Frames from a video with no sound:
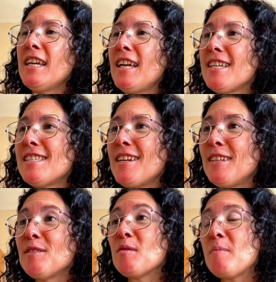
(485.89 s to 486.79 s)
is the
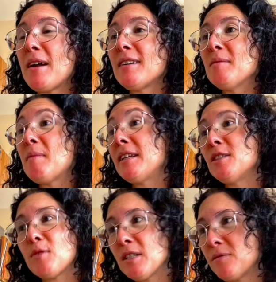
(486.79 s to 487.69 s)
interbank money
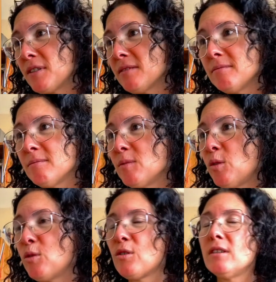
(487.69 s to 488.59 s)
transfer
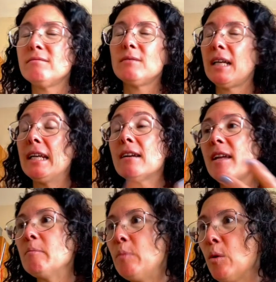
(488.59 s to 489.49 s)
or an
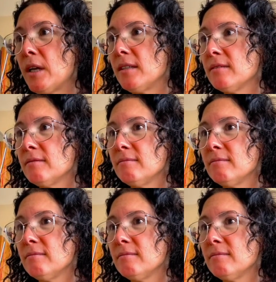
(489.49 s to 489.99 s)
airline booking.